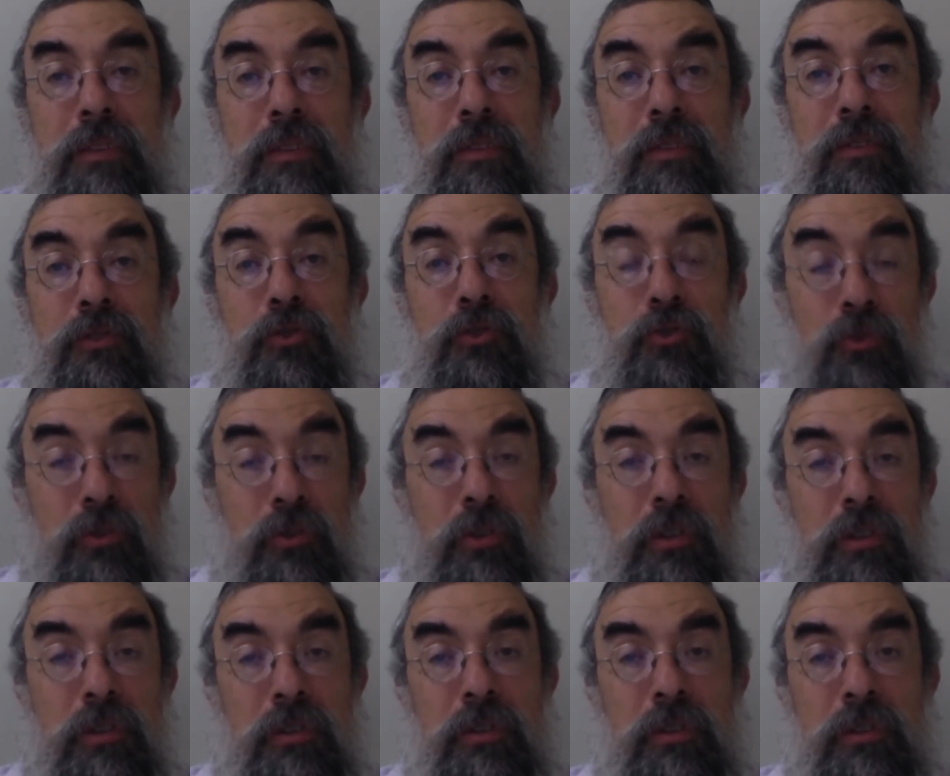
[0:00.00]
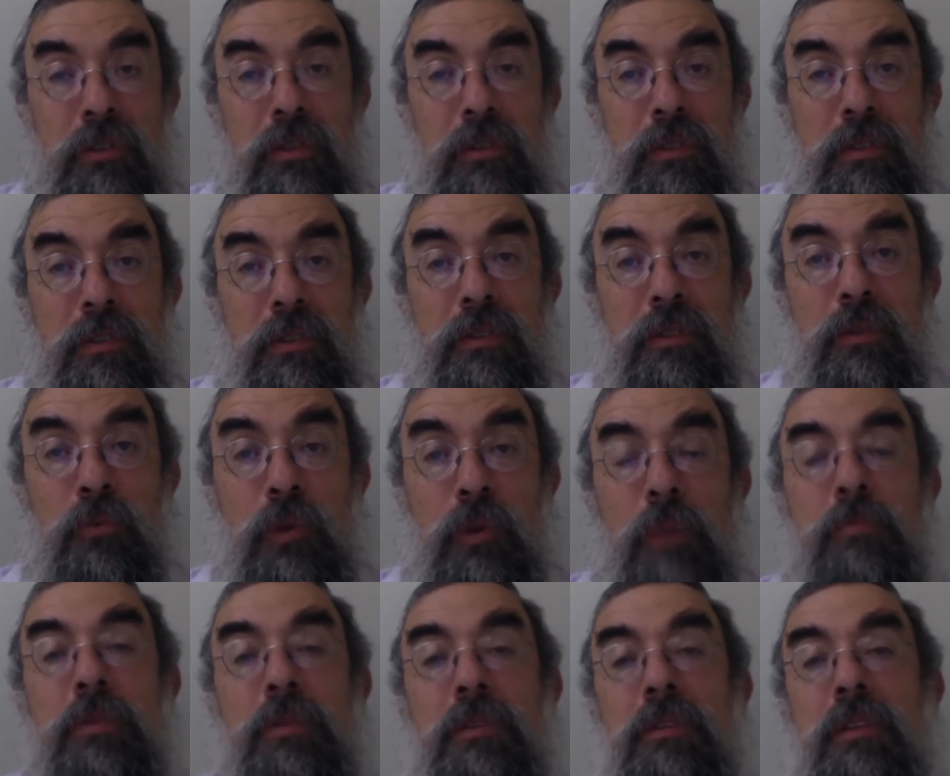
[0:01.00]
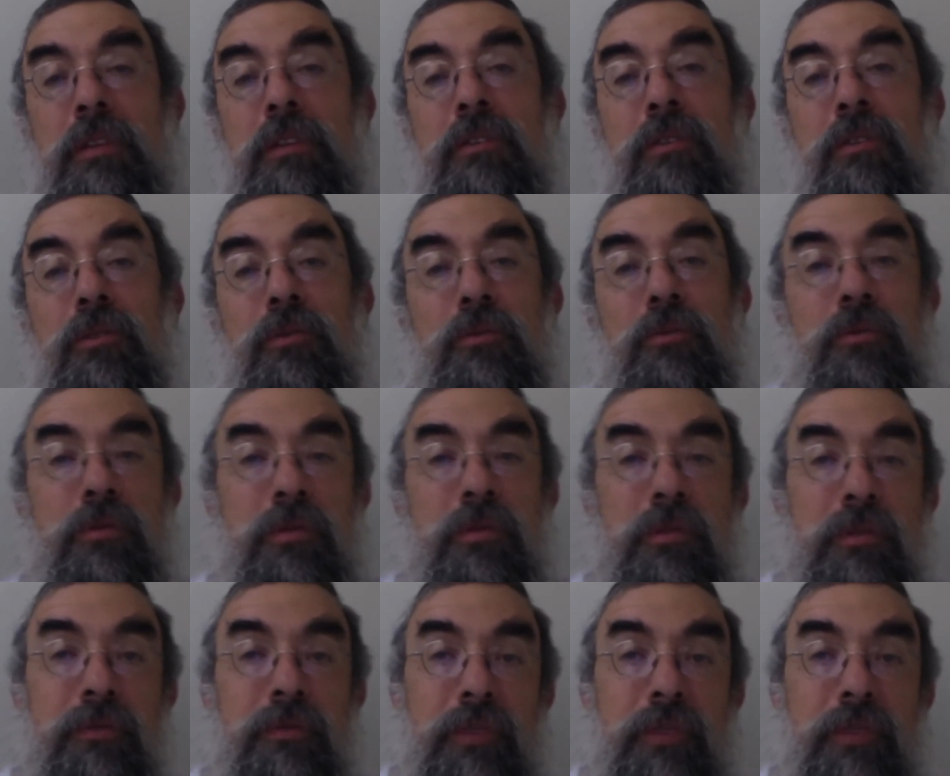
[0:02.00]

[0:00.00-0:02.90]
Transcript: The sword